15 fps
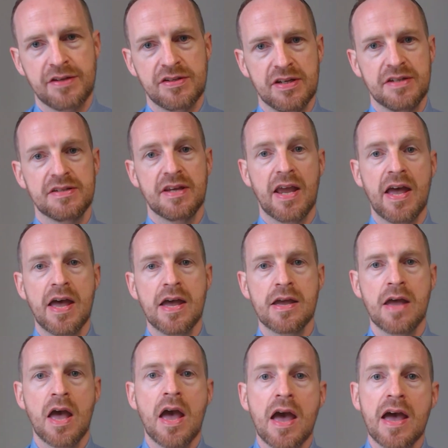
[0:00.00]

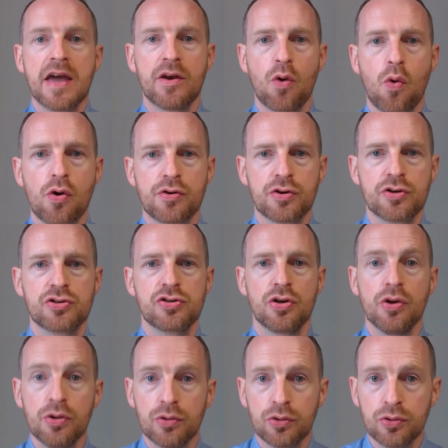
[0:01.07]
ACCA in order
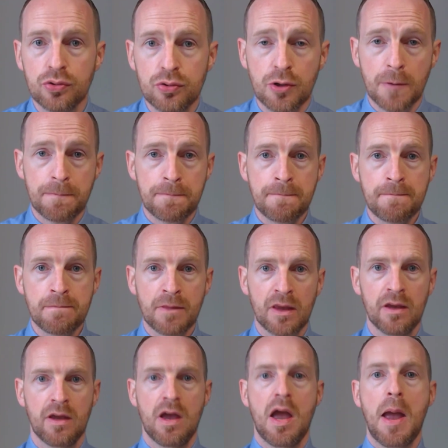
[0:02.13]
to
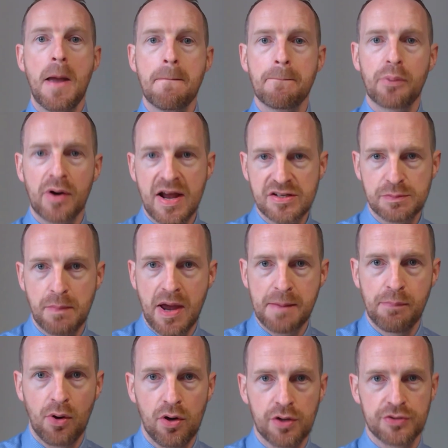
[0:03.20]
impress my
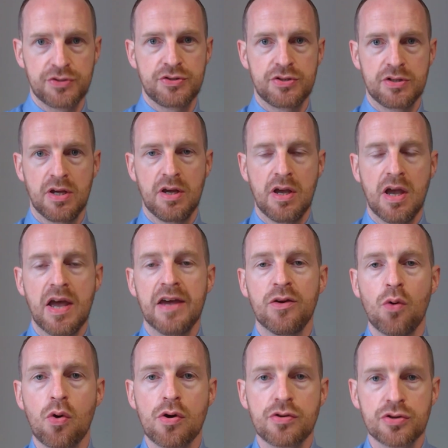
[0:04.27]
boss, in
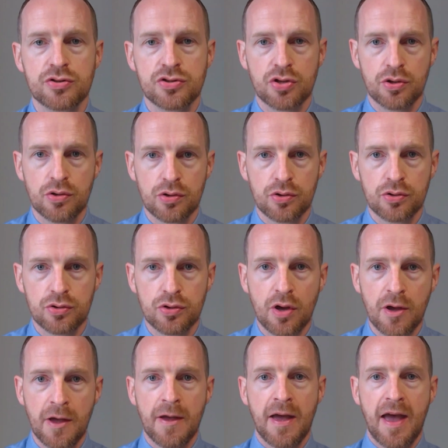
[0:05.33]
order
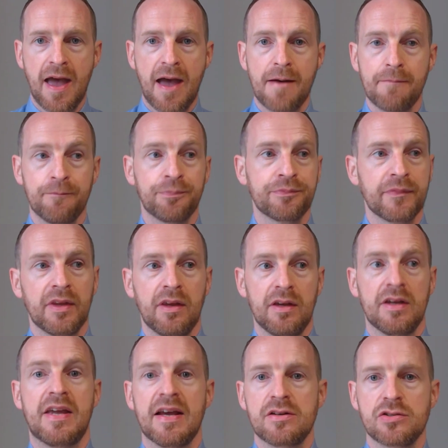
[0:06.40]
to
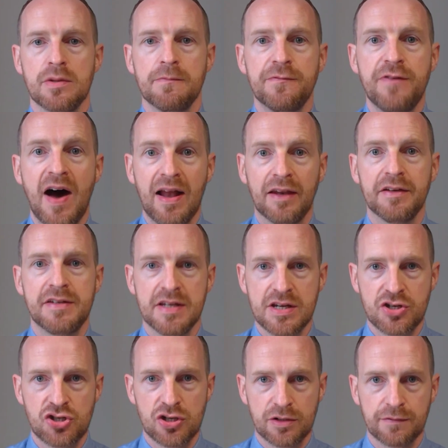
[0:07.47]
get some
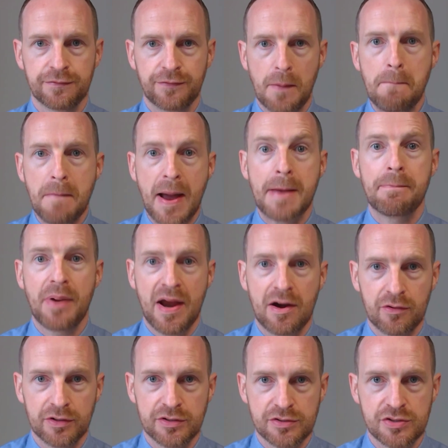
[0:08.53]
validation from my
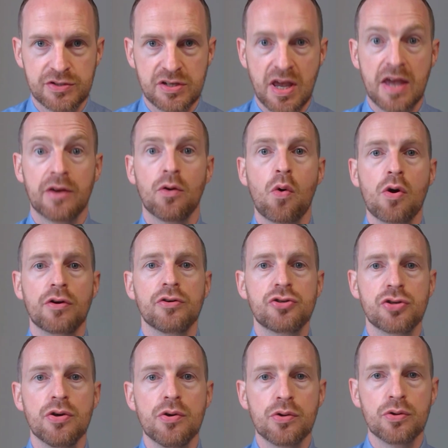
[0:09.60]
parents, in order
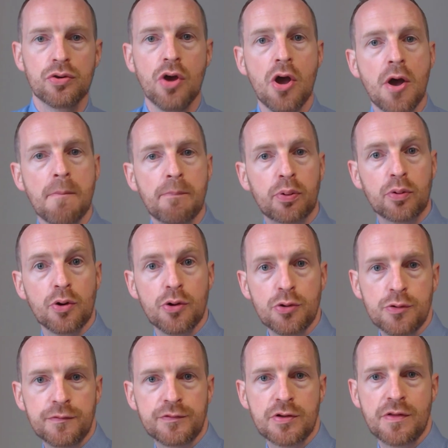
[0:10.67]
to
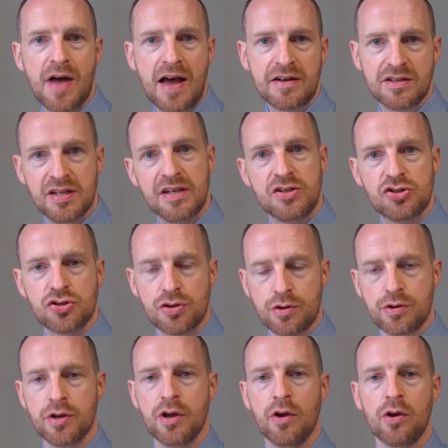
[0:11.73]
prove to that
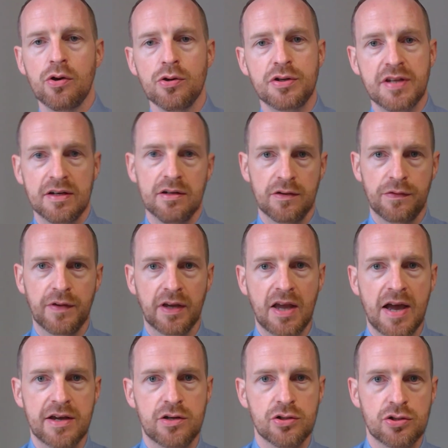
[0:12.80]
teacher who didn't think
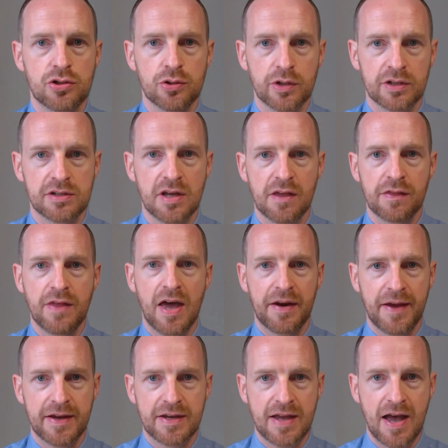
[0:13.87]
I could do it that
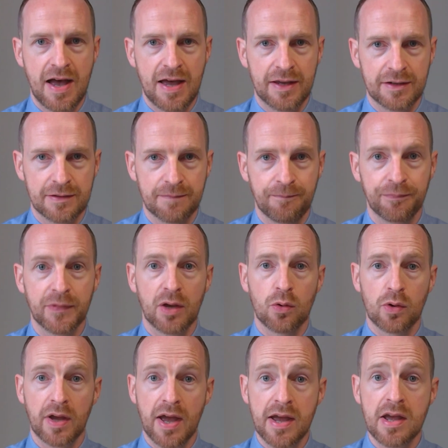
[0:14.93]
I can,
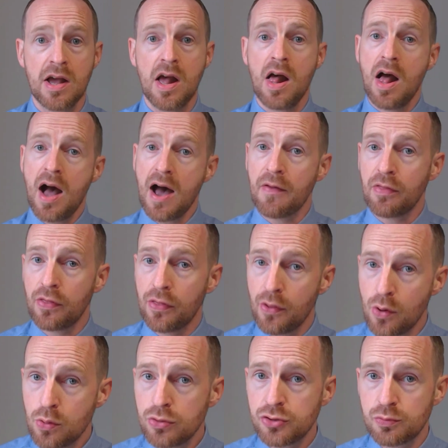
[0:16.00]
okay? And
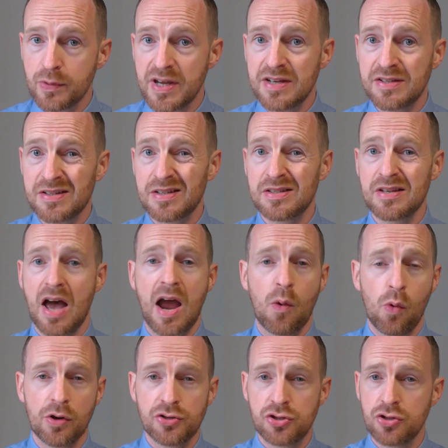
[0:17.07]
those reasons I
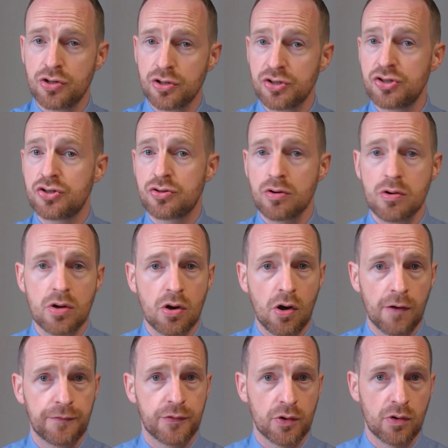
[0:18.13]
want you to stroke
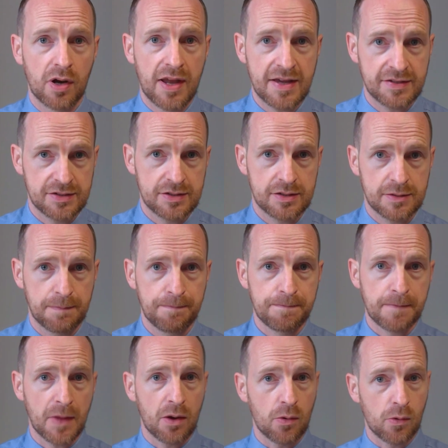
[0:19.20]
off your list,
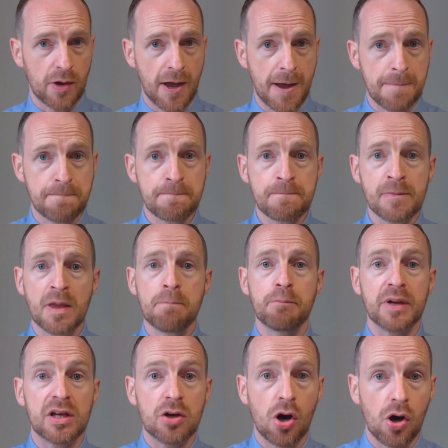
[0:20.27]
okay?
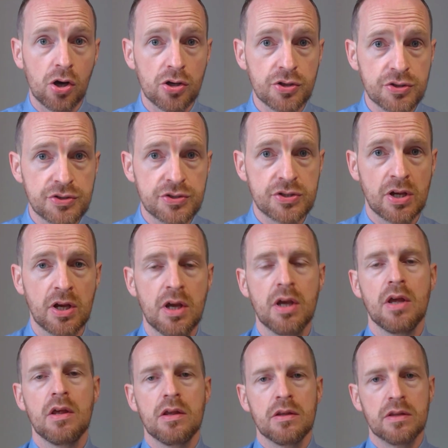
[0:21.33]
Because
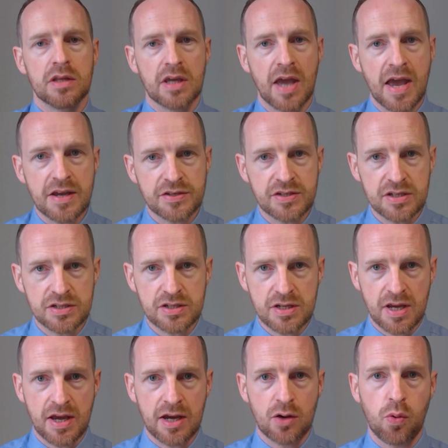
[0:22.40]
the
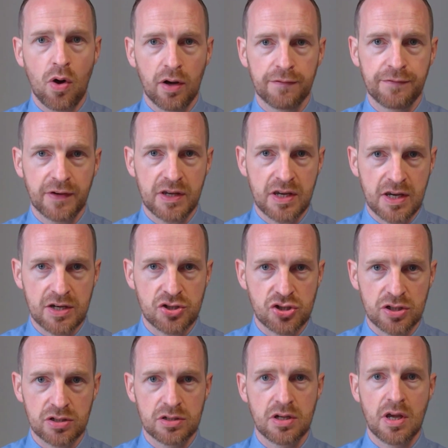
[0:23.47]
ACCA
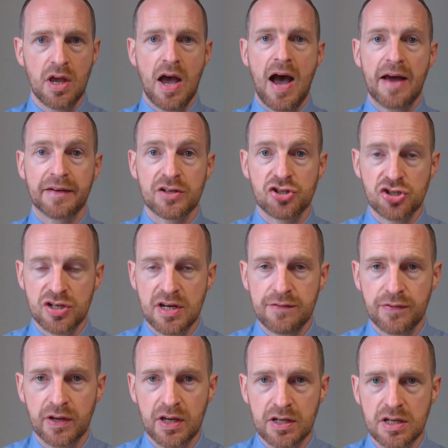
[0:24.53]
qualification and
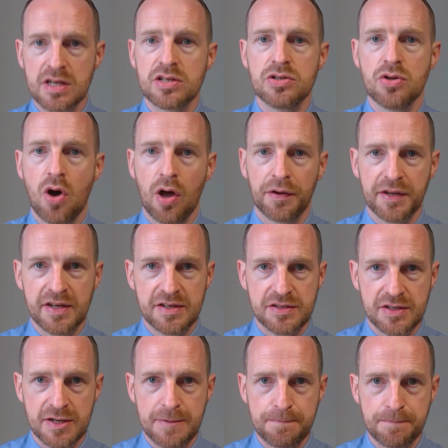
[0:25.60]
achieving it is not
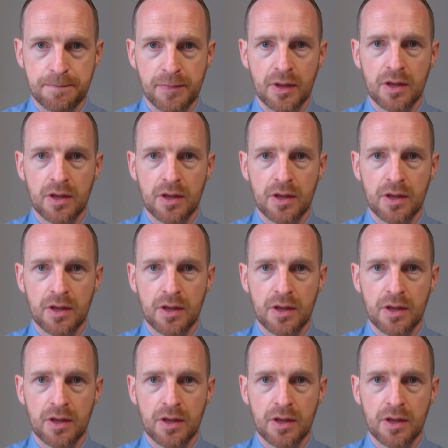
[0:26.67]
easy.